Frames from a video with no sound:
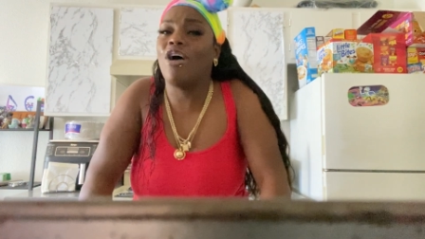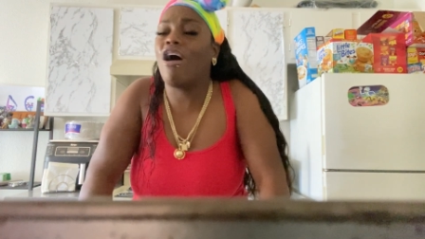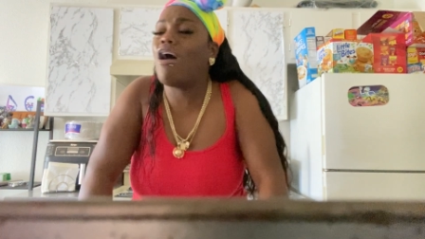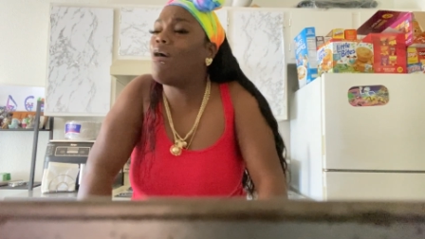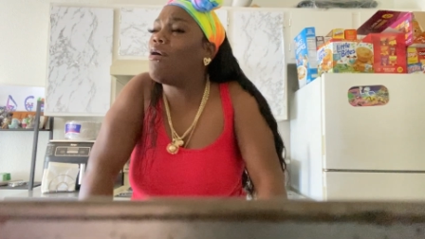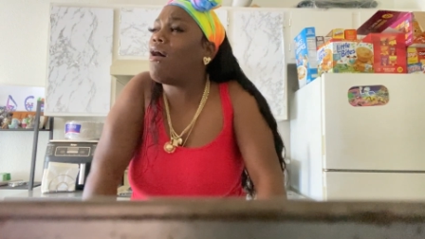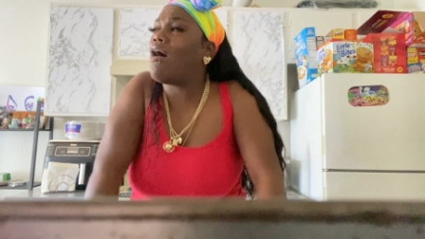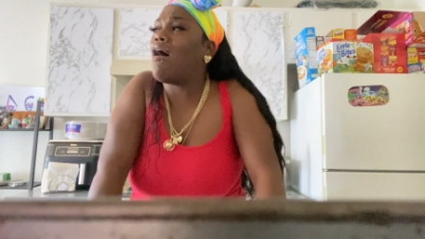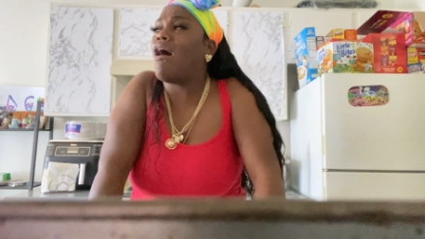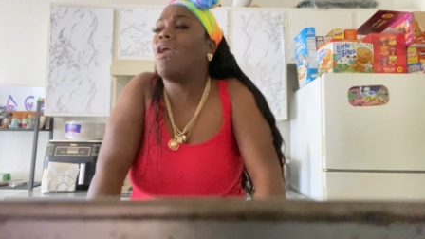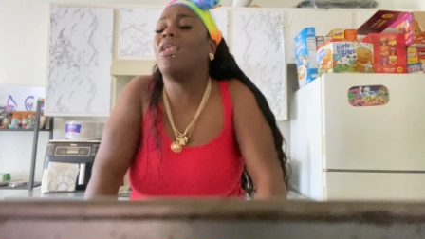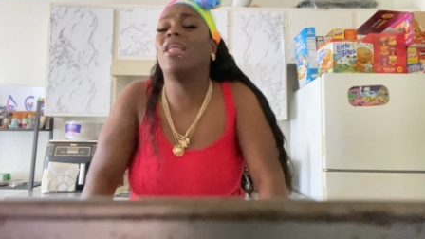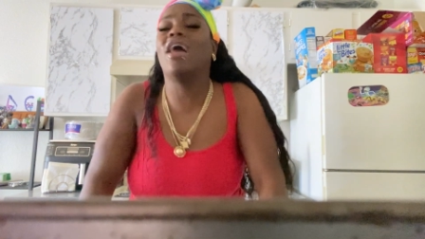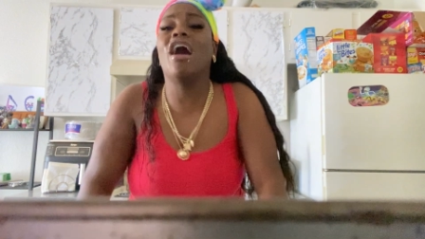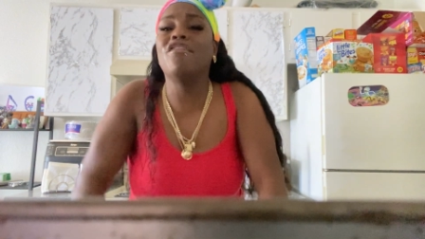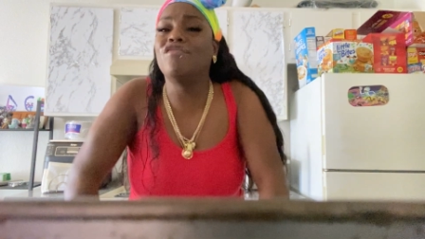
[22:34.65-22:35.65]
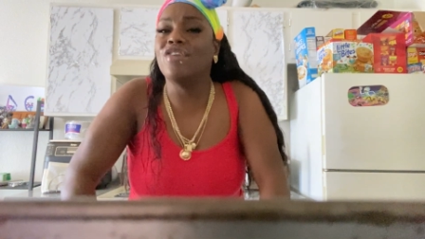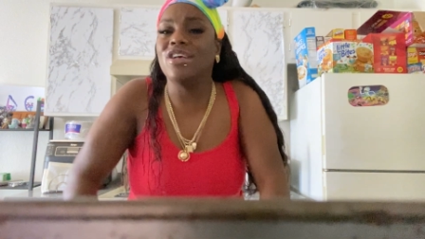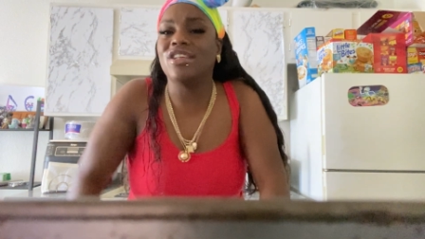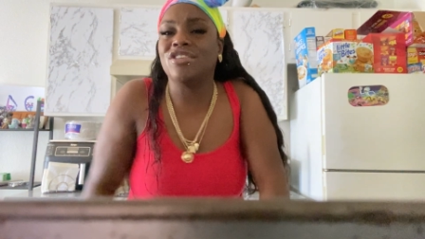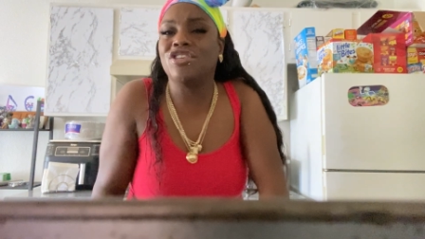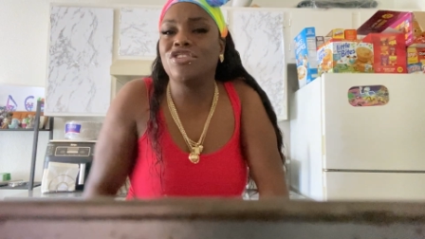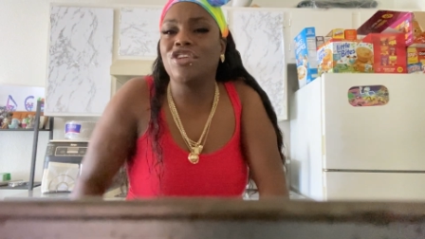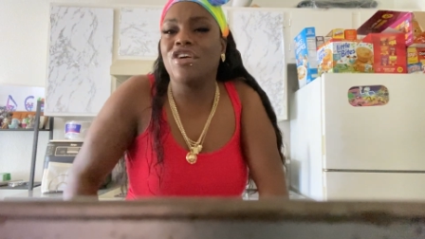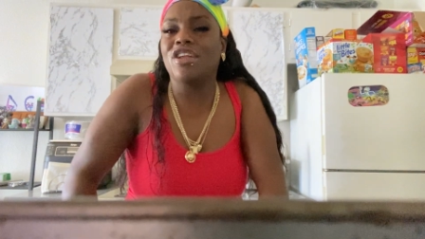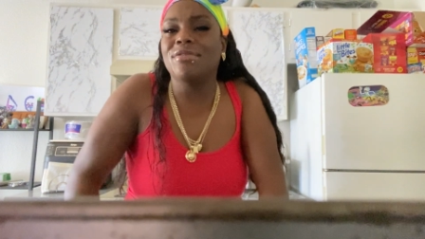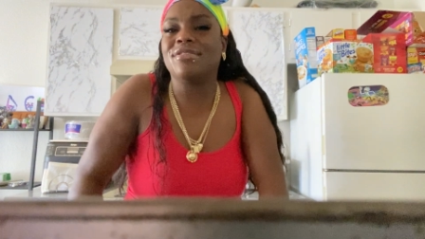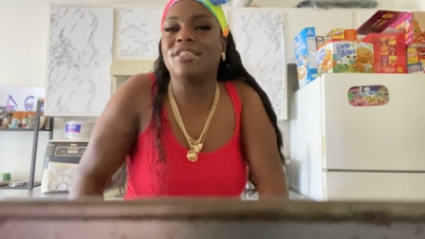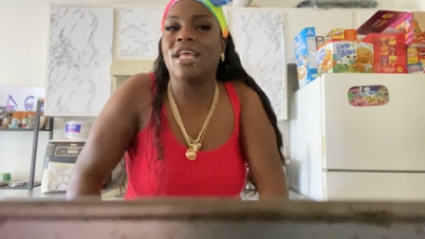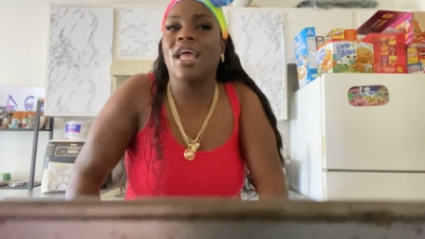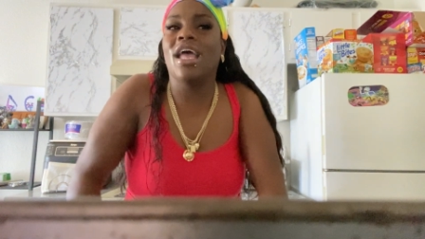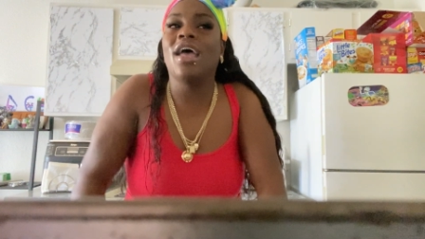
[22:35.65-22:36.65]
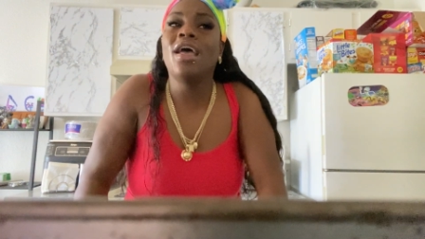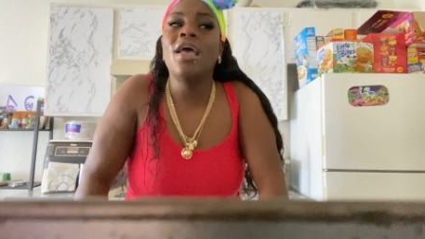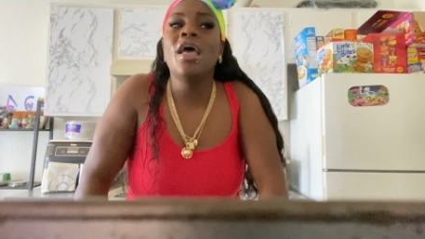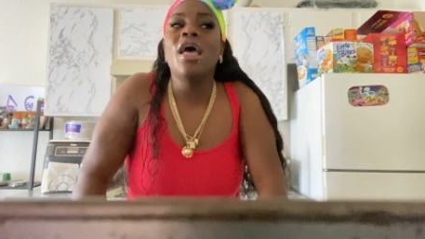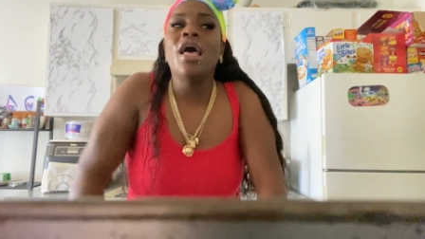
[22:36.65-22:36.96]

our, our loved ones. You know what I'm saying?